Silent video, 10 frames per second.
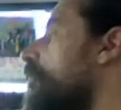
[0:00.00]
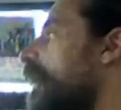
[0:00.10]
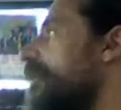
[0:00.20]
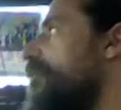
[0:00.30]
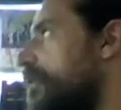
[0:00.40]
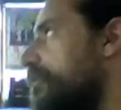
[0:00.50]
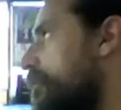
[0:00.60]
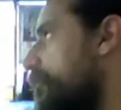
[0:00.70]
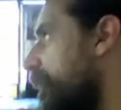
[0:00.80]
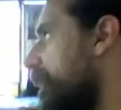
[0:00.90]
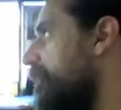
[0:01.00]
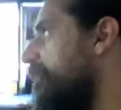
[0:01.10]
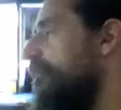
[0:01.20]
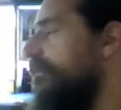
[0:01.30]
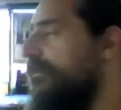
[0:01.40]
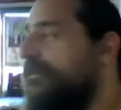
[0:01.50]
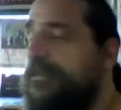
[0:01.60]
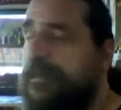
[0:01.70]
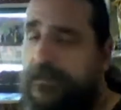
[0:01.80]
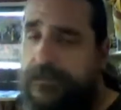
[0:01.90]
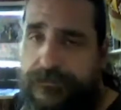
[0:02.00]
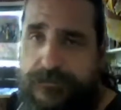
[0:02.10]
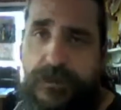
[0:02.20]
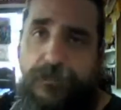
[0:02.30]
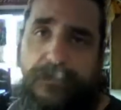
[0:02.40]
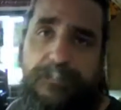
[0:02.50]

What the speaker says: I've gone into great deal of trouble